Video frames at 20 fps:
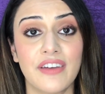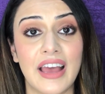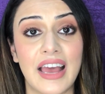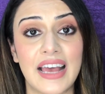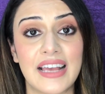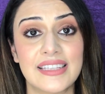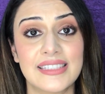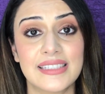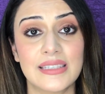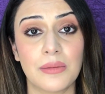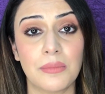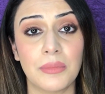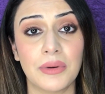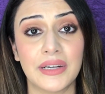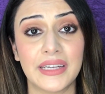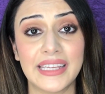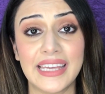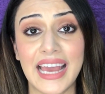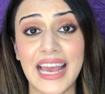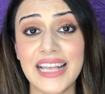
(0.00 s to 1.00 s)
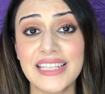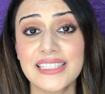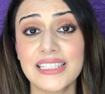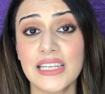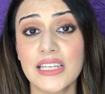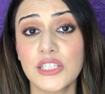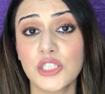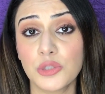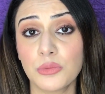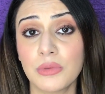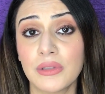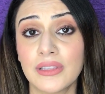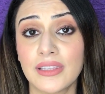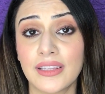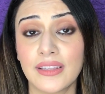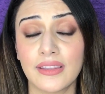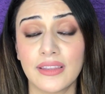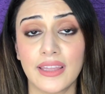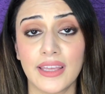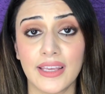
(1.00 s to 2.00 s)
as somebody as eligible
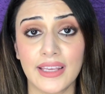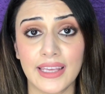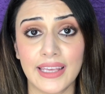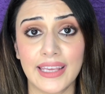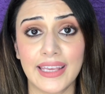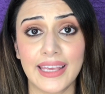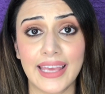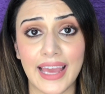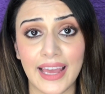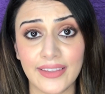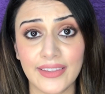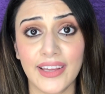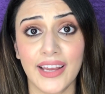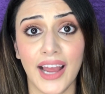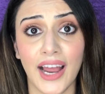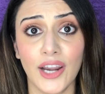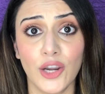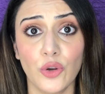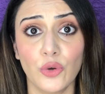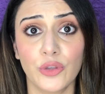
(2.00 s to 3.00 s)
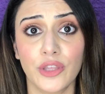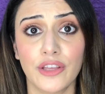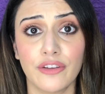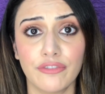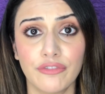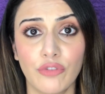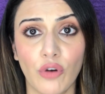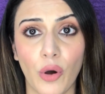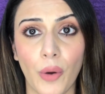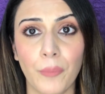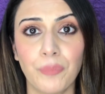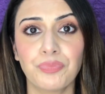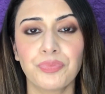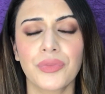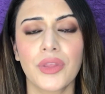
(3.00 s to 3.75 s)
that they are looking for.